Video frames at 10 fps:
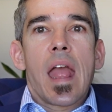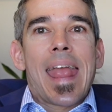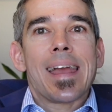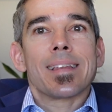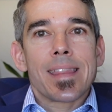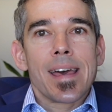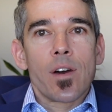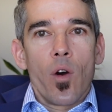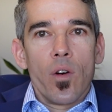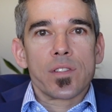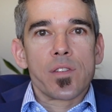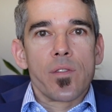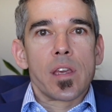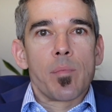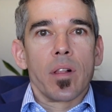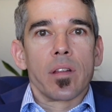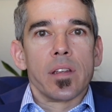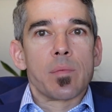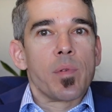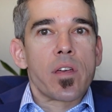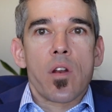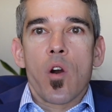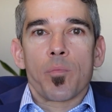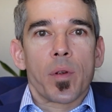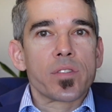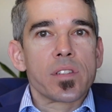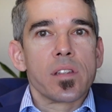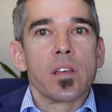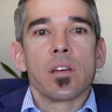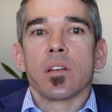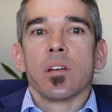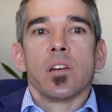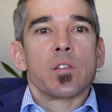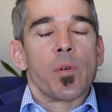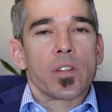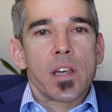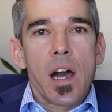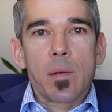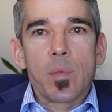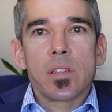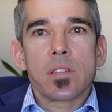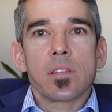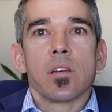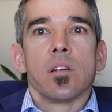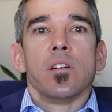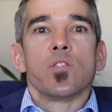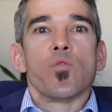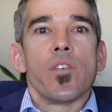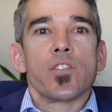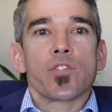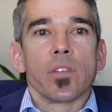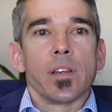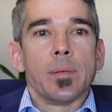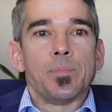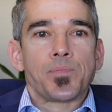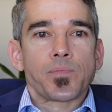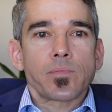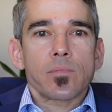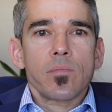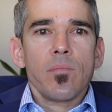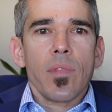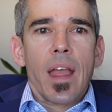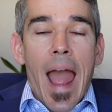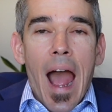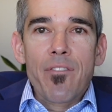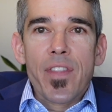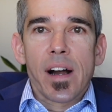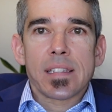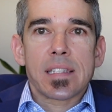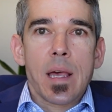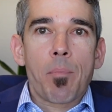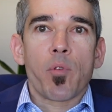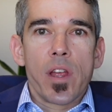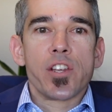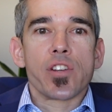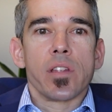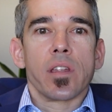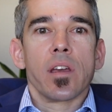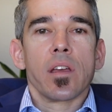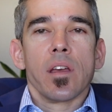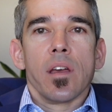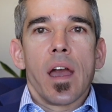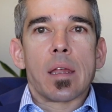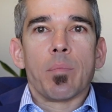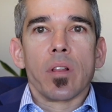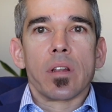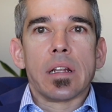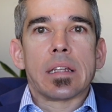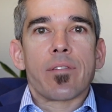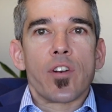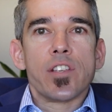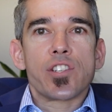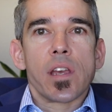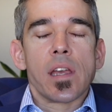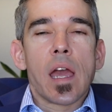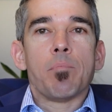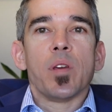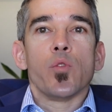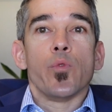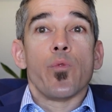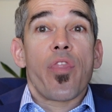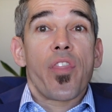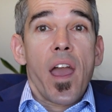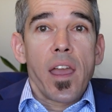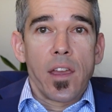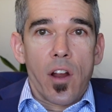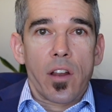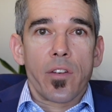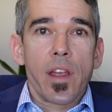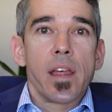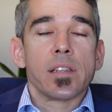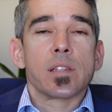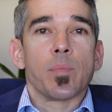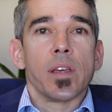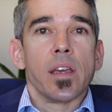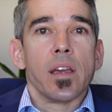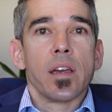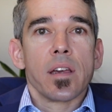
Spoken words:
and then also the ability to be their own person, to be autonomous, to eventually have that separation and ability to differentiate and be who they are created to be,